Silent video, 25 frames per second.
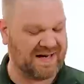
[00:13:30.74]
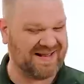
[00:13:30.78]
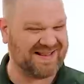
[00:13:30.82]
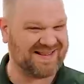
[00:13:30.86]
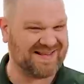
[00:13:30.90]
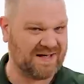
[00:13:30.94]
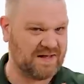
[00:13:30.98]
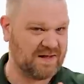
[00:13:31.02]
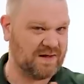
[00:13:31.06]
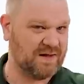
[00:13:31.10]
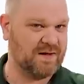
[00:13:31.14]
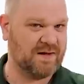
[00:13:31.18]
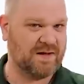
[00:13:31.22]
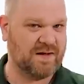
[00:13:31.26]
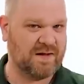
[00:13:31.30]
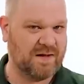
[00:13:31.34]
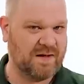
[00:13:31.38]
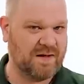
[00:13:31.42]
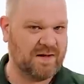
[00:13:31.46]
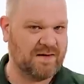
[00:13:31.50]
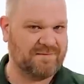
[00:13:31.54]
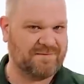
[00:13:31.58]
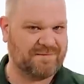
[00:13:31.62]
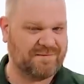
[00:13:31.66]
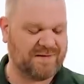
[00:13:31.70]
and I think
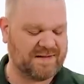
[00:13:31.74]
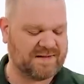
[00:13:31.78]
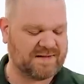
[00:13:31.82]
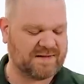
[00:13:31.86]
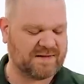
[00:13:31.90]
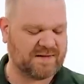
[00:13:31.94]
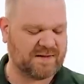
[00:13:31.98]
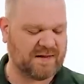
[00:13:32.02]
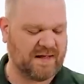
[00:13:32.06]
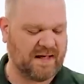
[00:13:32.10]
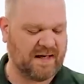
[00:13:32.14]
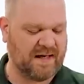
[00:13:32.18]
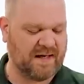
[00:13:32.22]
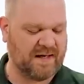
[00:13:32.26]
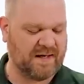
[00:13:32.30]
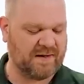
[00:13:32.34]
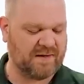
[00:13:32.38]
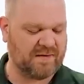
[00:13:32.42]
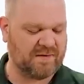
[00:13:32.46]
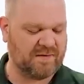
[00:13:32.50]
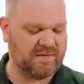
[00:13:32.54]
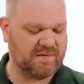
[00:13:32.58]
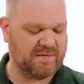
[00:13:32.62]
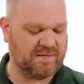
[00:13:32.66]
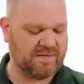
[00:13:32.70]
fits
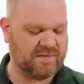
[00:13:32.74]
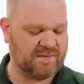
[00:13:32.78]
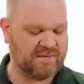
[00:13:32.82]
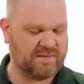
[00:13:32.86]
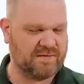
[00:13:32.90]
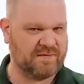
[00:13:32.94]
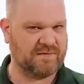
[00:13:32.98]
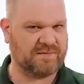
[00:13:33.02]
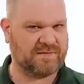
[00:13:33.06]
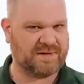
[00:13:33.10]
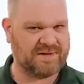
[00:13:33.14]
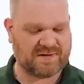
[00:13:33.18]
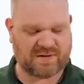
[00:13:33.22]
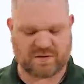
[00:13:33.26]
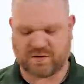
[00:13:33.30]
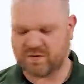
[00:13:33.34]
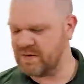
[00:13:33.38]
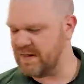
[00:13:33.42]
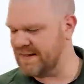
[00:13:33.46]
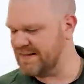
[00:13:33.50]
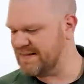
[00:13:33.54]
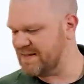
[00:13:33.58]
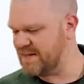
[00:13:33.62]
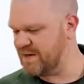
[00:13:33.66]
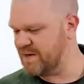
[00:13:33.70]
the
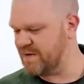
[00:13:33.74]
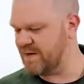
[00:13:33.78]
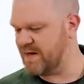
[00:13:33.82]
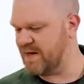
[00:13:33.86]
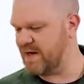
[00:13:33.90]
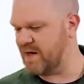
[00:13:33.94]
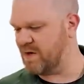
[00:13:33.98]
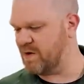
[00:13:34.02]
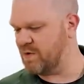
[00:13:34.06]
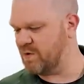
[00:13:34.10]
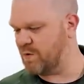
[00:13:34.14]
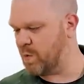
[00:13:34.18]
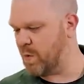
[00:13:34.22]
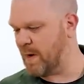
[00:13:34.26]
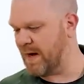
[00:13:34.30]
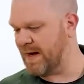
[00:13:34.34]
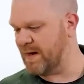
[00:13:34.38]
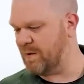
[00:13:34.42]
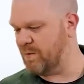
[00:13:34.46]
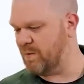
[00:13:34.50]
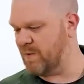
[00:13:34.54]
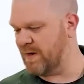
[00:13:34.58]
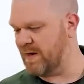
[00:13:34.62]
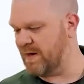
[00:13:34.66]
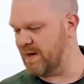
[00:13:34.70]
criteria
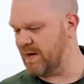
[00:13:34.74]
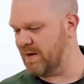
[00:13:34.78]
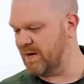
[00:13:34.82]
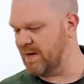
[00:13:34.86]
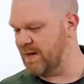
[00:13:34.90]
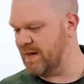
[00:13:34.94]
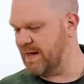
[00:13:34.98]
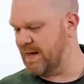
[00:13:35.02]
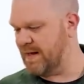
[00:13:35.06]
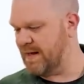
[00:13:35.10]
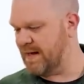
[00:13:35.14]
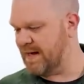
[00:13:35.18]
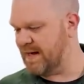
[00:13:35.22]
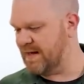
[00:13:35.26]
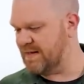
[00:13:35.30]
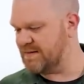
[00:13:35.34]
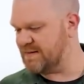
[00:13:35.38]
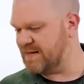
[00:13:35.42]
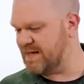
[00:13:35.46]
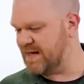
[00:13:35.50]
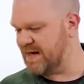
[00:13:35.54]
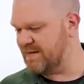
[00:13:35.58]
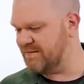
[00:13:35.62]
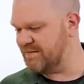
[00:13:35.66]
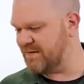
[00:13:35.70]
quite well, and
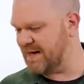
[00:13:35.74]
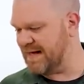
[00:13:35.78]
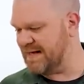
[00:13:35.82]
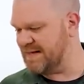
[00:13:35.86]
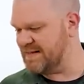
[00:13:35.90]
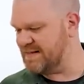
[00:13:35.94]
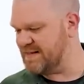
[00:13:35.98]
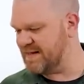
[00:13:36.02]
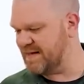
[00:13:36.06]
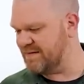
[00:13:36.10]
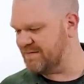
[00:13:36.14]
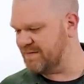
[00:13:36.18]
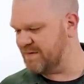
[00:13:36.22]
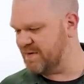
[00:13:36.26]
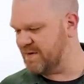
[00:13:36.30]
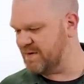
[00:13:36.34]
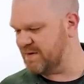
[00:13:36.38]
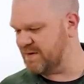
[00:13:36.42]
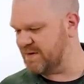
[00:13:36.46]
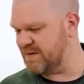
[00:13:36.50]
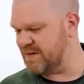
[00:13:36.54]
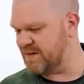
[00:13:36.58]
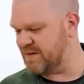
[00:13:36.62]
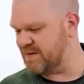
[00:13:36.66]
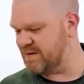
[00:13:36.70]
it's a knife I
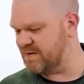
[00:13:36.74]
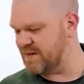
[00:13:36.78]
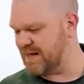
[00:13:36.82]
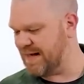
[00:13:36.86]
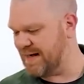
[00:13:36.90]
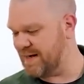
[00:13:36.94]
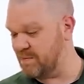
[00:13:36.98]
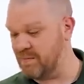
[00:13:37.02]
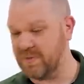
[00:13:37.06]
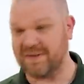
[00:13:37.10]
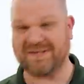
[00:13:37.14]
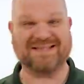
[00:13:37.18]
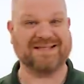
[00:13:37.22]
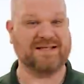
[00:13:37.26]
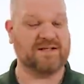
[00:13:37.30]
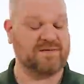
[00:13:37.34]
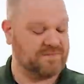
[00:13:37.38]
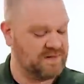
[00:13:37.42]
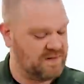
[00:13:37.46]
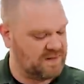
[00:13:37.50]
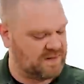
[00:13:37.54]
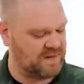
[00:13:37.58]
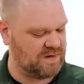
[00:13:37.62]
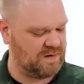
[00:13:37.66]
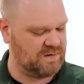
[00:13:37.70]
definitely kind of
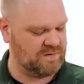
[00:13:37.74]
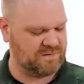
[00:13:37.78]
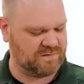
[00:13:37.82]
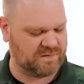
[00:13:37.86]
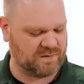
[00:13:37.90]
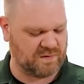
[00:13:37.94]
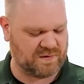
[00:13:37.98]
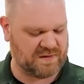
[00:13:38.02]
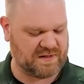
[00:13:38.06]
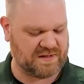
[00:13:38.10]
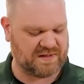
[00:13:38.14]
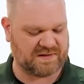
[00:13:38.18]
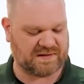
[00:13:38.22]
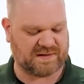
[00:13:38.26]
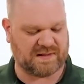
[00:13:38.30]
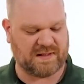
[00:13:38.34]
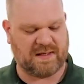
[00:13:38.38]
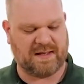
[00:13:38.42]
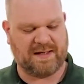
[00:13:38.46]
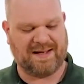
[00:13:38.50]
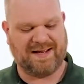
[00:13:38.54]
believe in for this,